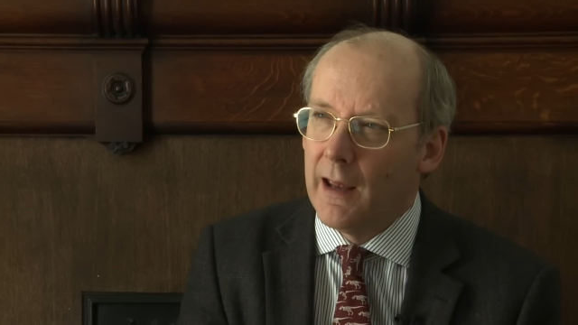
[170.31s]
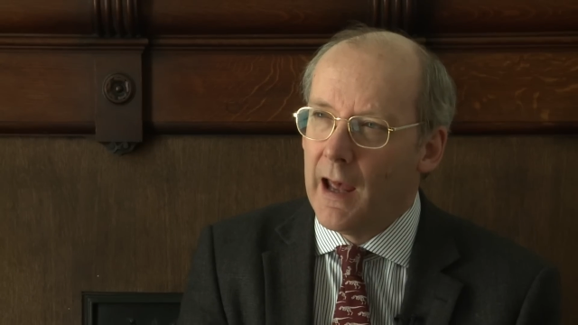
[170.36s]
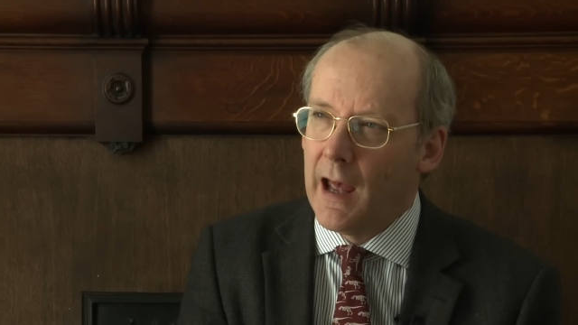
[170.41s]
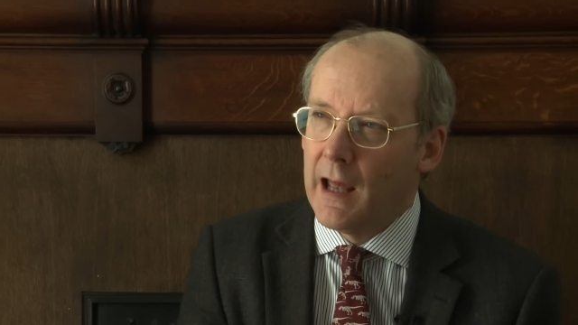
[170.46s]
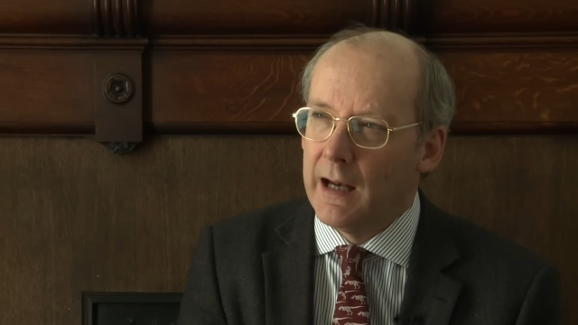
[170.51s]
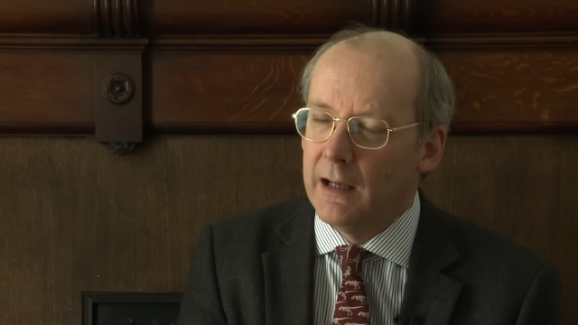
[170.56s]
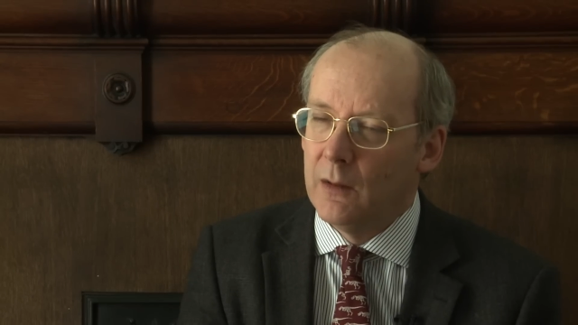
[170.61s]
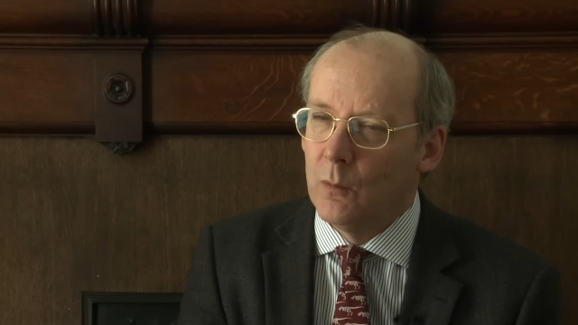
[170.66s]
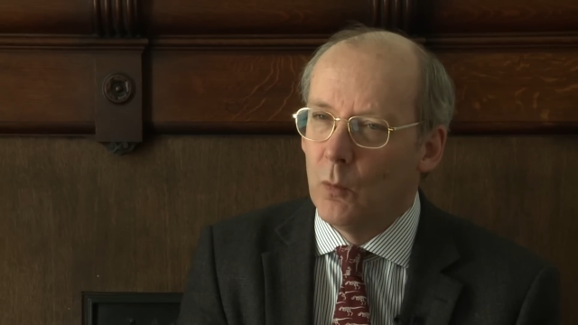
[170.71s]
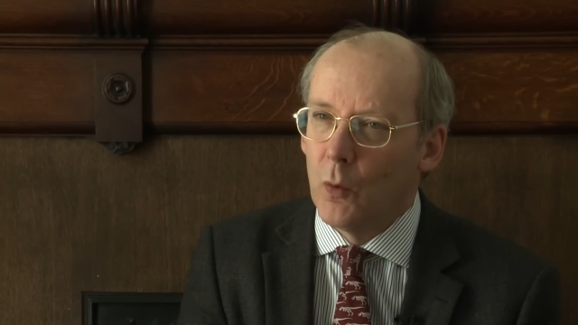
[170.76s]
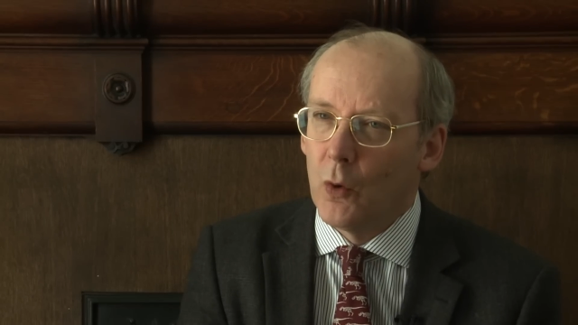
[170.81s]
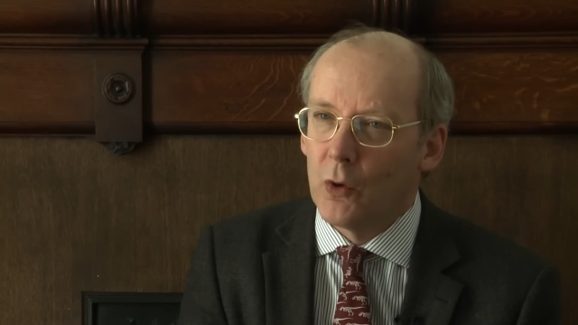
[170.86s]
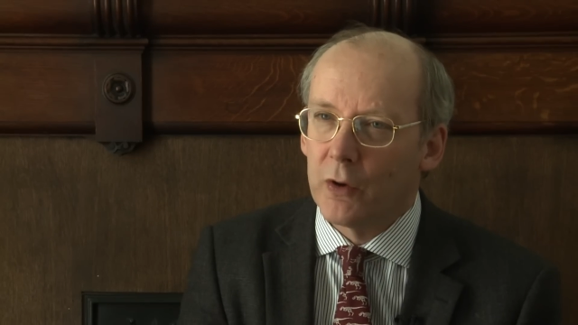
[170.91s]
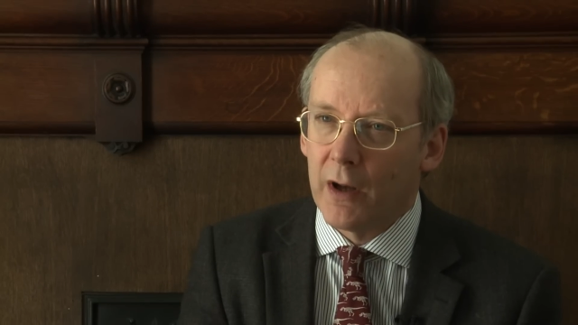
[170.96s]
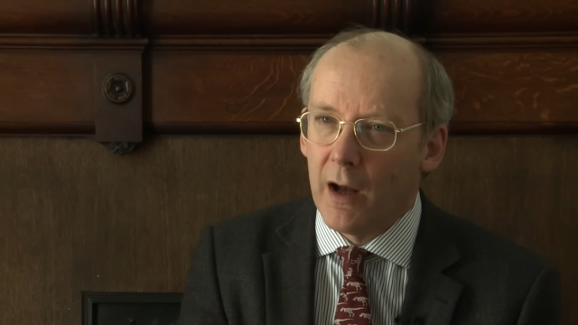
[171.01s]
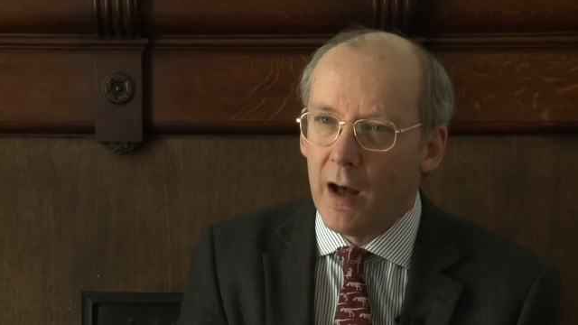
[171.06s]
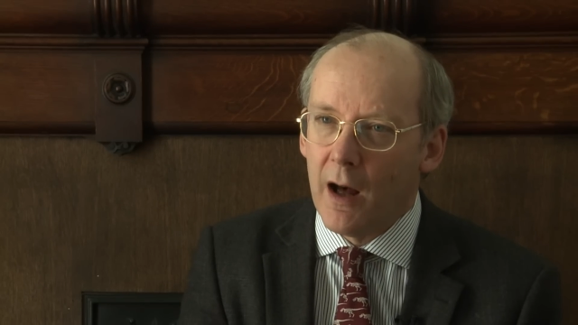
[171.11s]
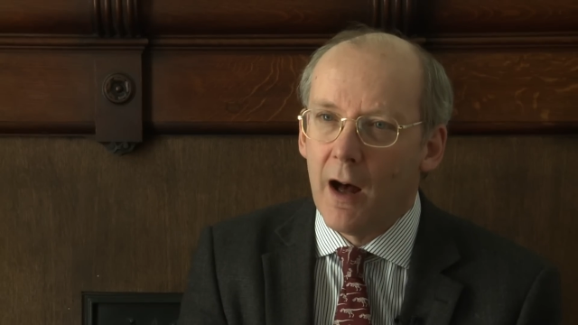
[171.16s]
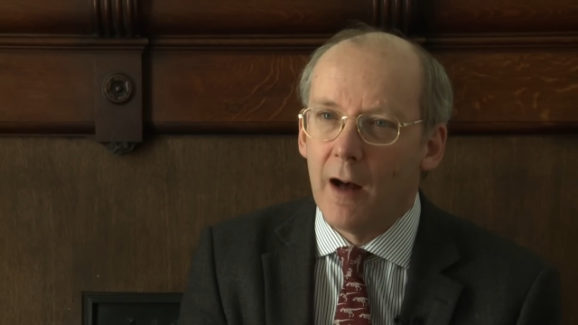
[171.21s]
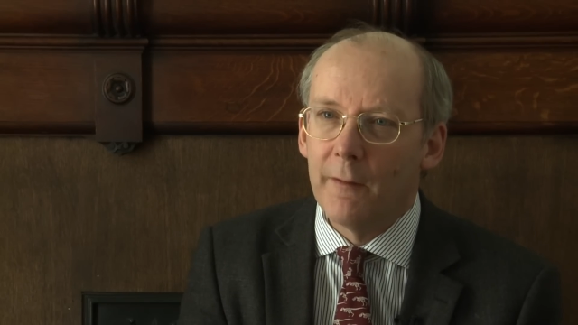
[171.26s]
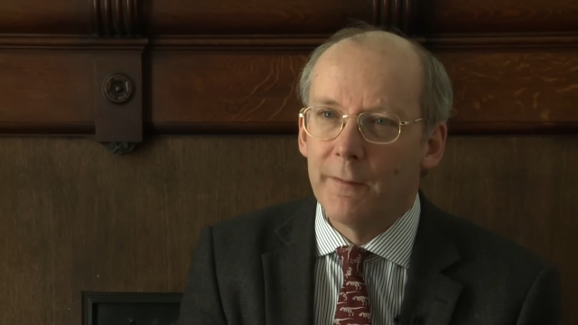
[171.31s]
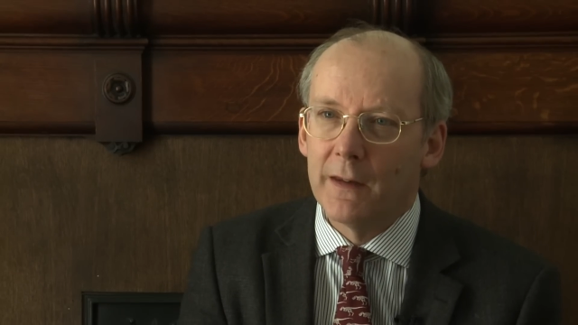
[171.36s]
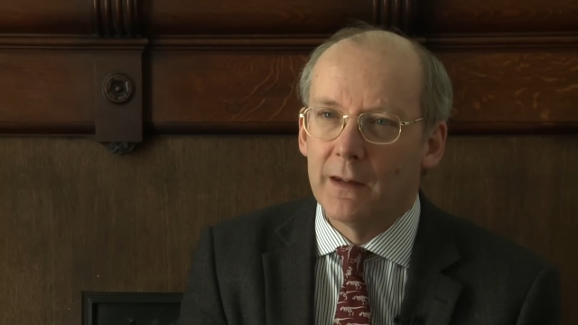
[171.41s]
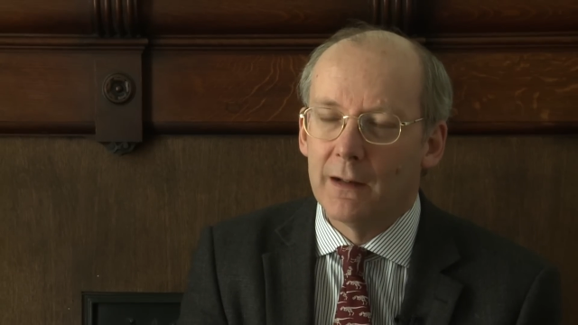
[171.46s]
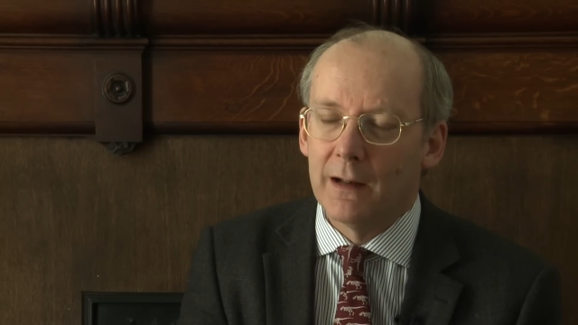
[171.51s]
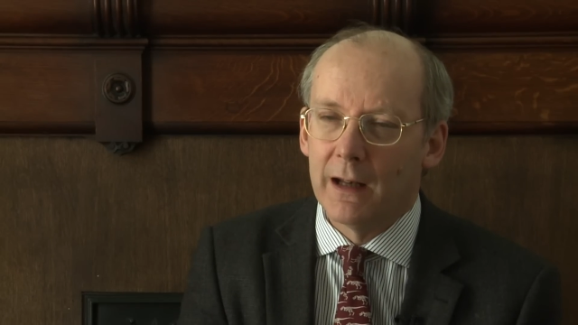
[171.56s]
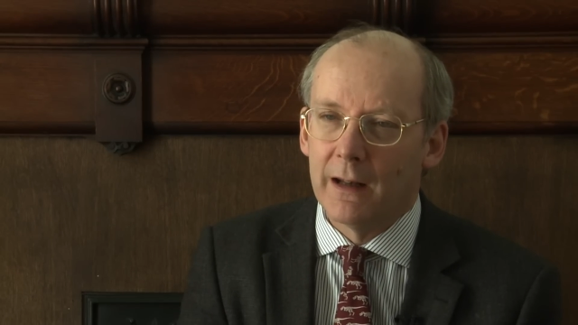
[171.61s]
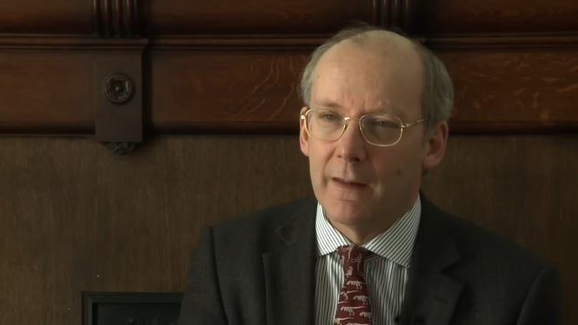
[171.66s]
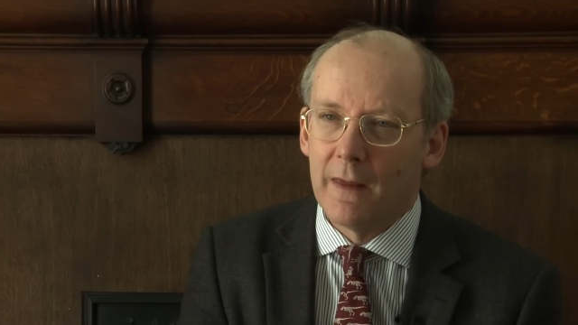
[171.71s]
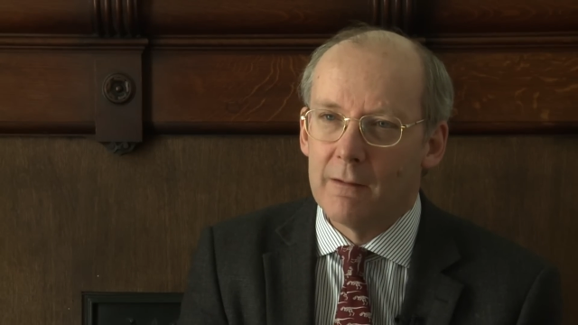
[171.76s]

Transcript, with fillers: and in water harvesting,